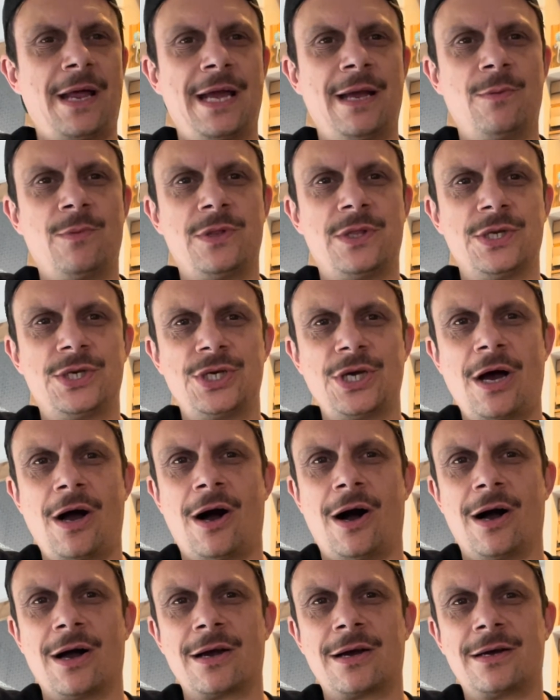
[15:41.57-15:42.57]
with the
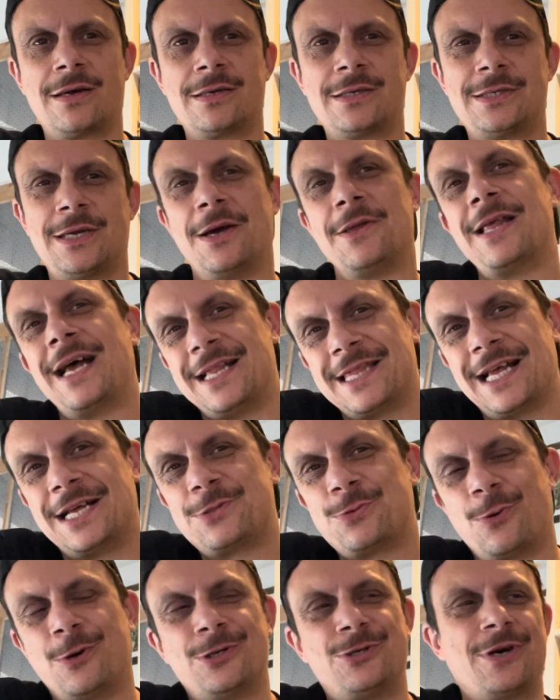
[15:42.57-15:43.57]
shark. So that's
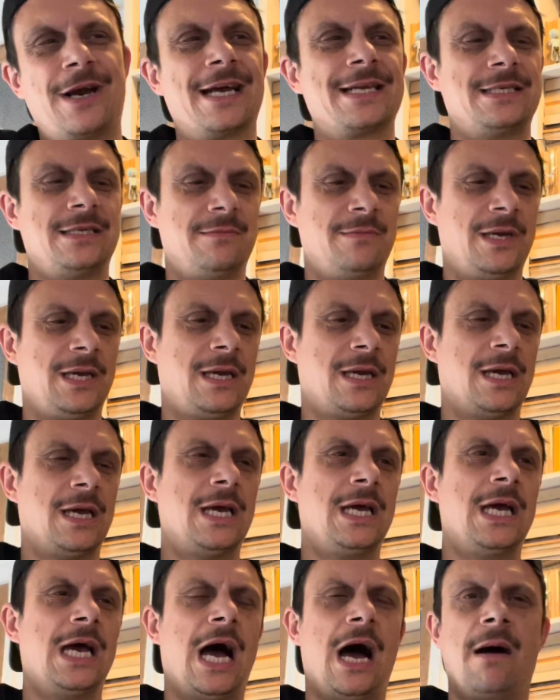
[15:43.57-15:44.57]
what attracted me.
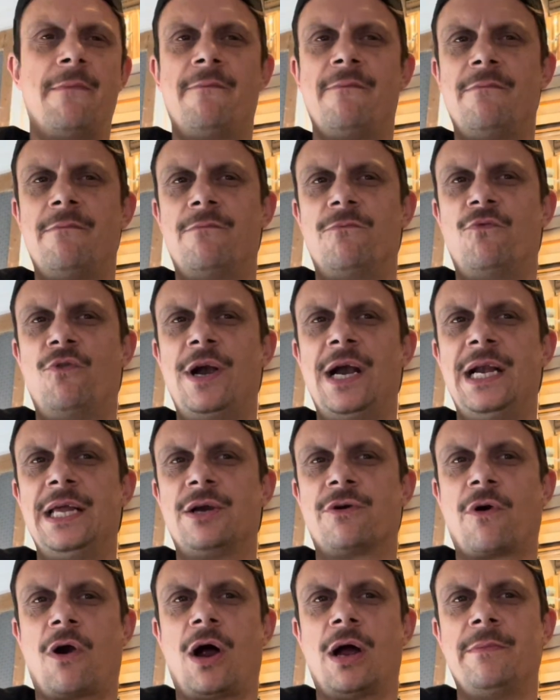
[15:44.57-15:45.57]
Really
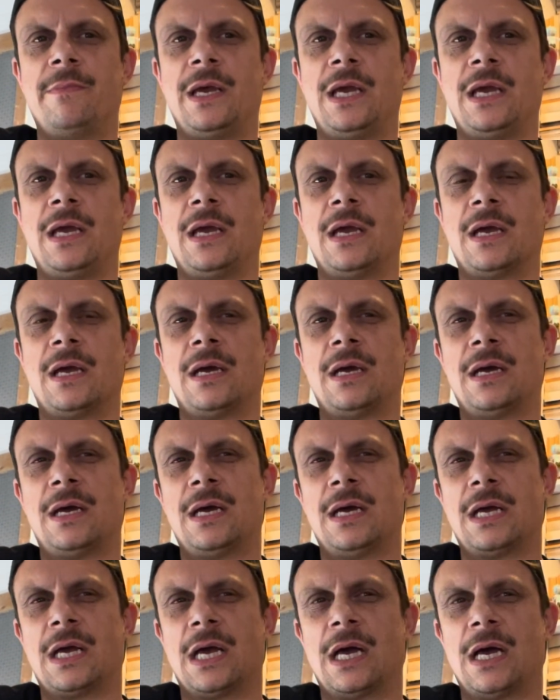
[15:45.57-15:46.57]
grimy
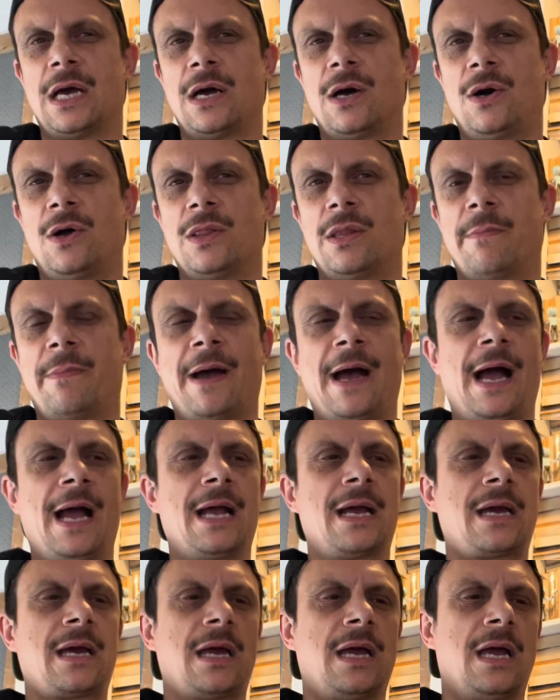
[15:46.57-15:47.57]
on the
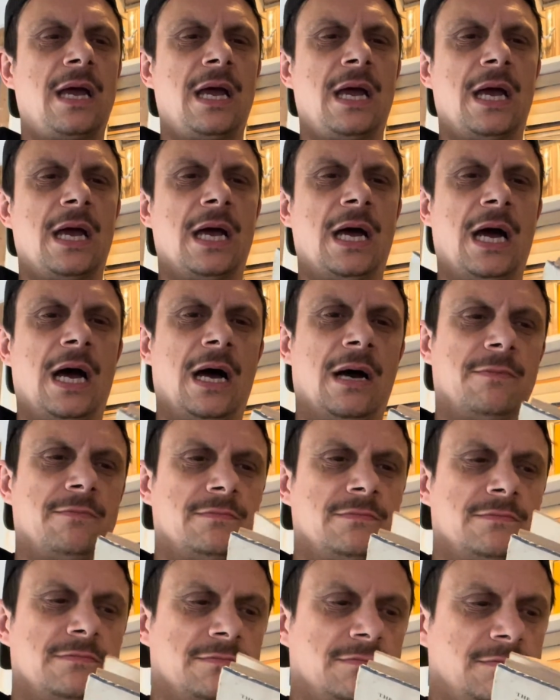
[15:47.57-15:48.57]
back. And